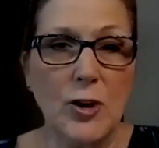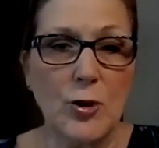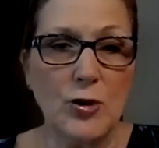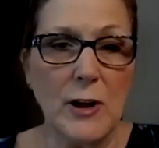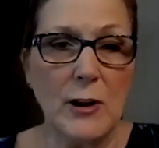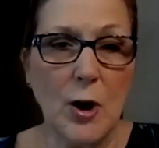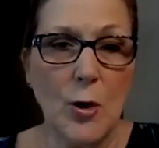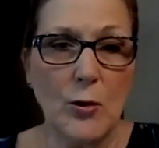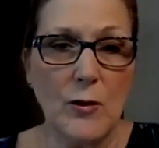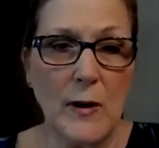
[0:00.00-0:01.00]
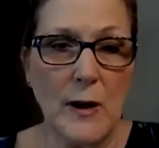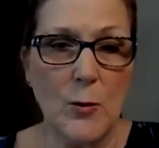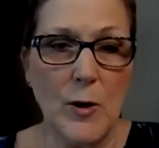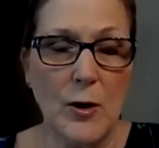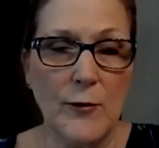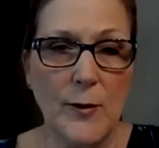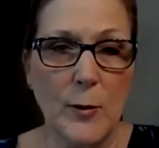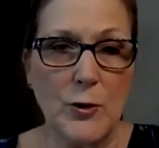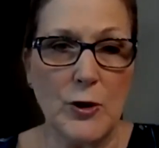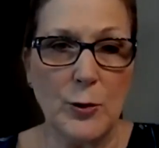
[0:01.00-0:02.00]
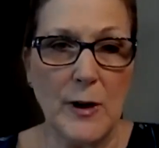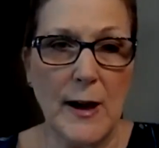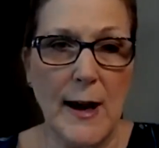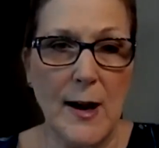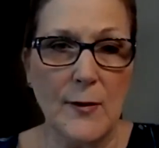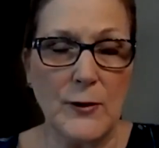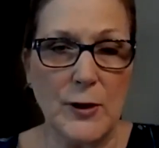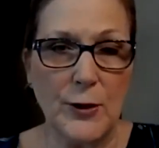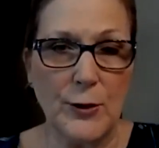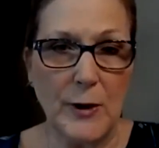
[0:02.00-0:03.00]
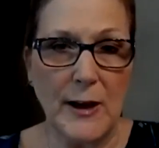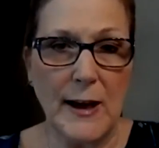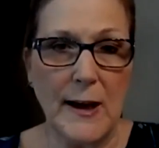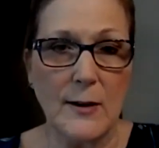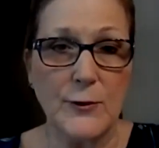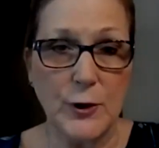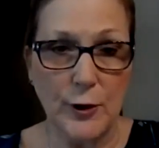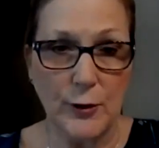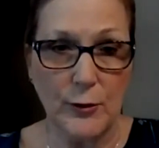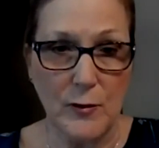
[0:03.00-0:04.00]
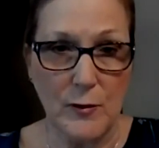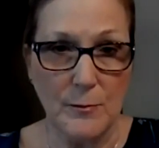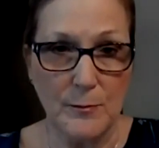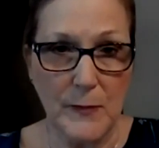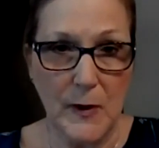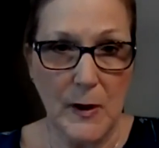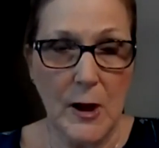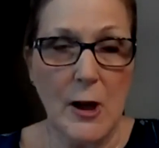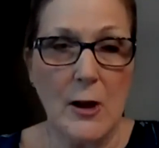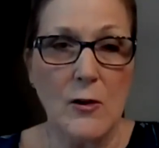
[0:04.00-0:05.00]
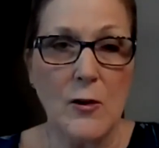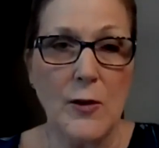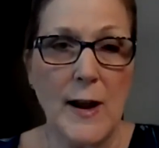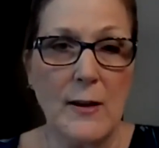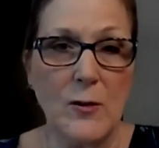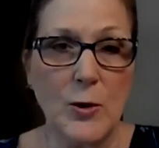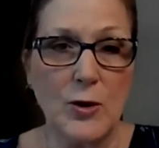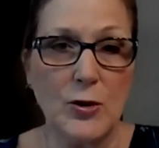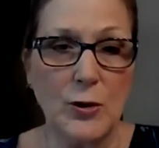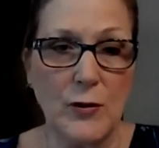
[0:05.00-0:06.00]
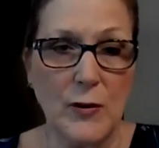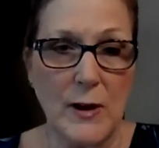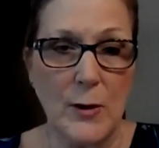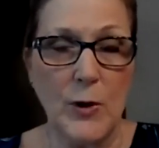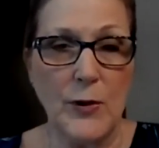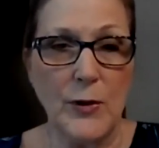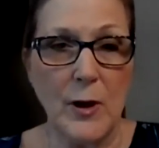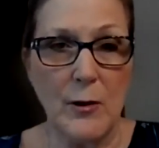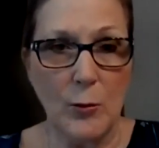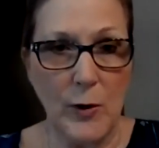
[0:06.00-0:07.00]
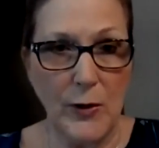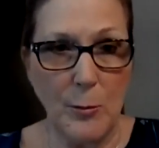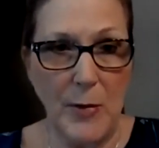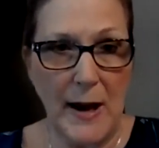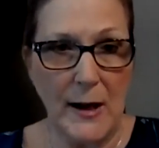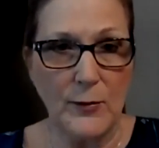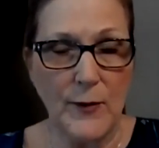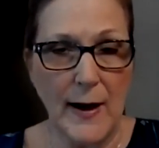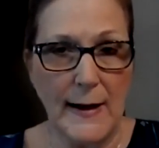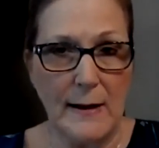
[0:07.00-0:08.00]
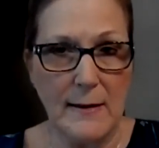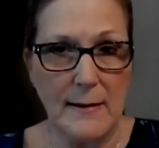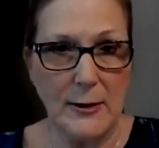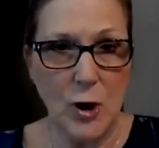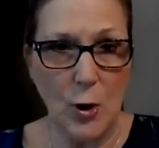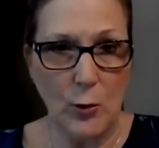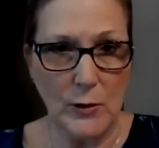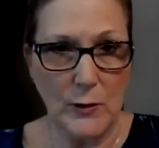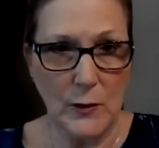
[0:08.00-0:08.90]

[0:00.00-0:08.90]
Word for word: usually loans anywhere from two and a half to three and a half terms. So that's what you'll see with a with a bank financing note.